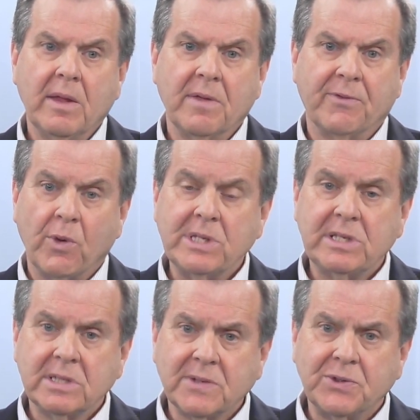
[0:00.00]
The
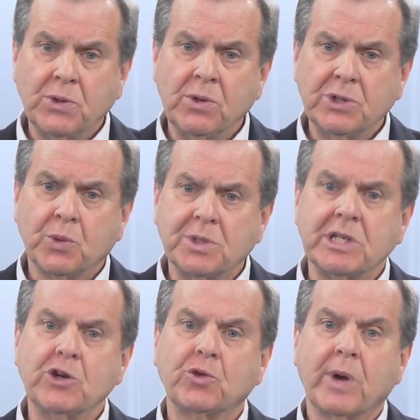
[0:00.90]
voices of students
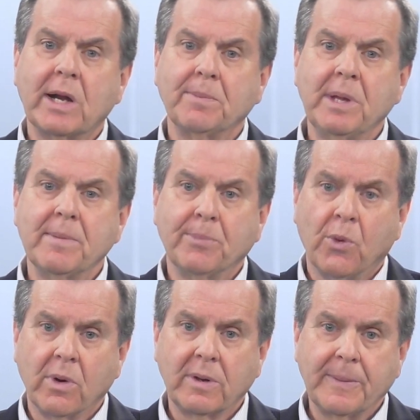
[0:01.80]
was incredibly
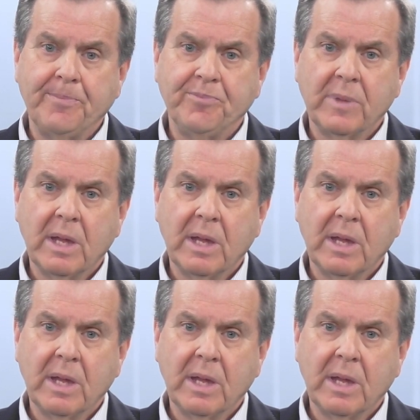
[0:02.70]
important,